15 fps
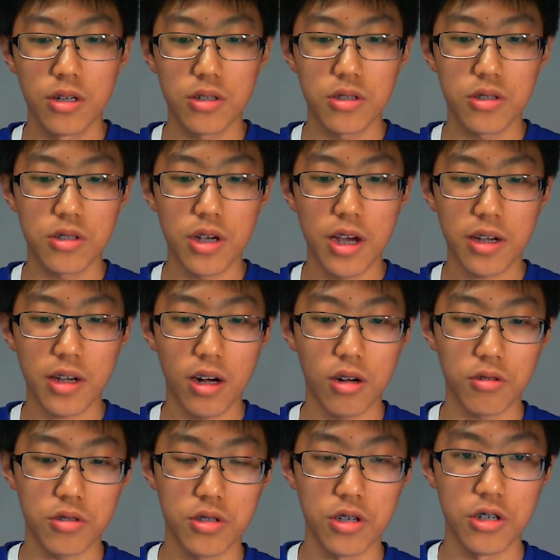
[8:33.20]
take
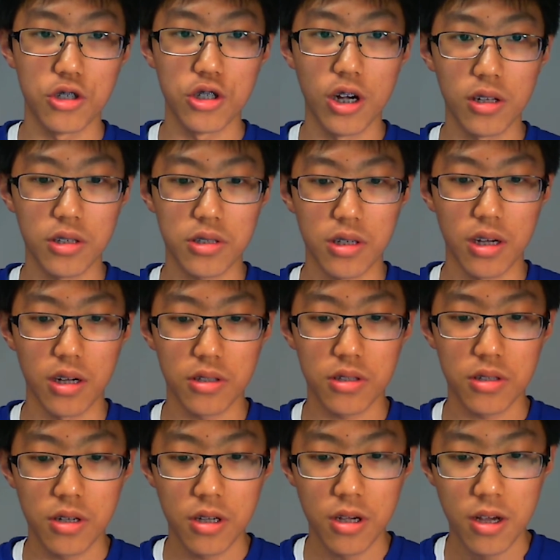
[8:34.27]
out the Jellicent.
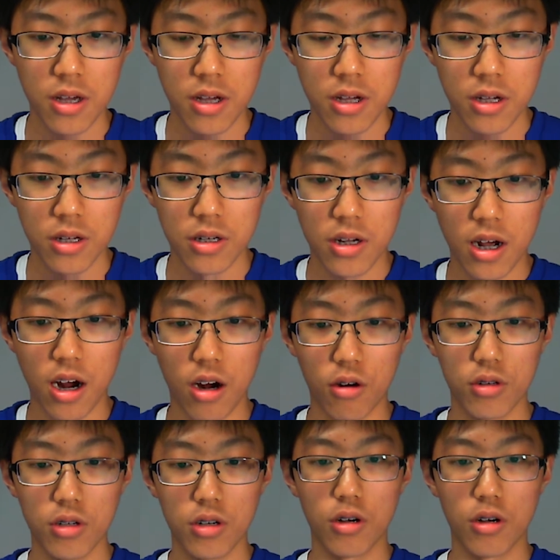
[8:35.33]
Now,